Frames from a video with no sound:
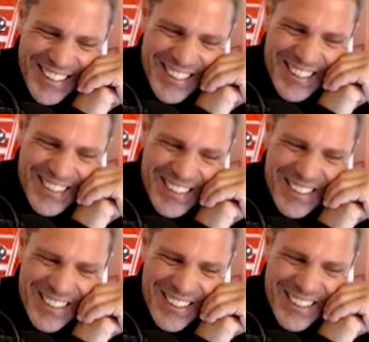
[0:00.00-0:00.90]

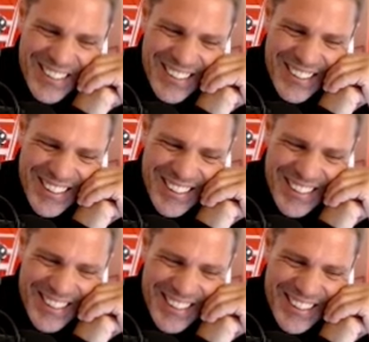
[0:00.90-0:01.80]

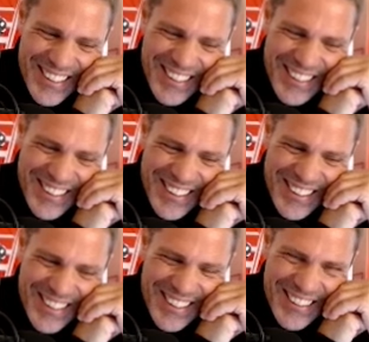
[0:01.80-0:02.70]

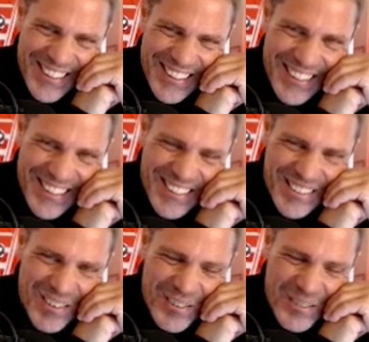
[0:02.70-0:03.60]

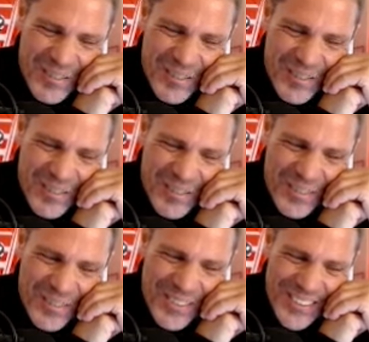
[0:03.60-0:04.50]

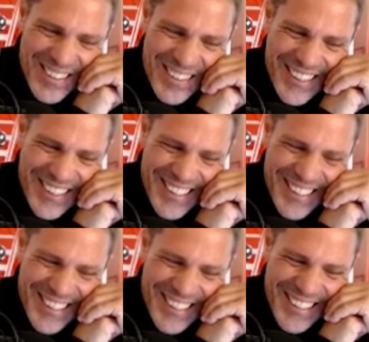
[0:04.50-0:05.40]

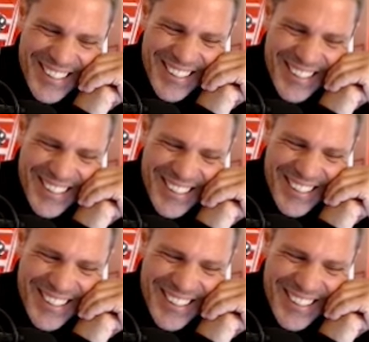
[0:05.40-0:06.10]
(silent)